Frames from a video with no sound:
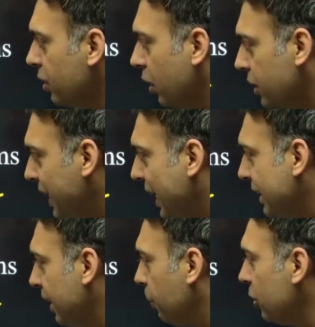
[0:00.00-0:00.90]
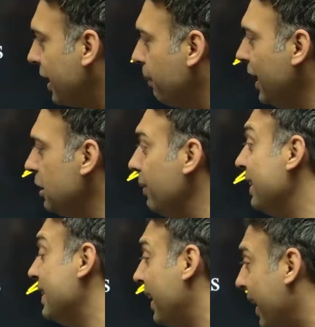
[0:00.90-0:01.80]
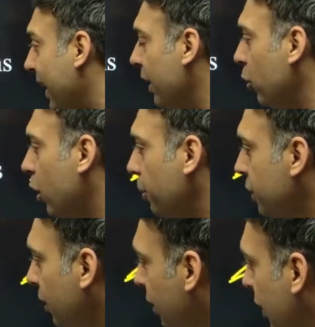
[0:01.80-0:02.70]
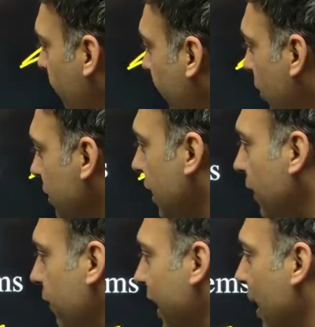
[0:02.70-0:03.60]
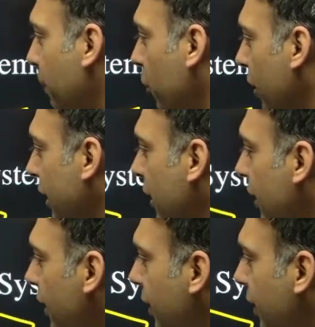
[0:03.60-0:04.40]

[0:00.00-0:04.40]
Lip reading: So strategic project management is a really good option because it will help you in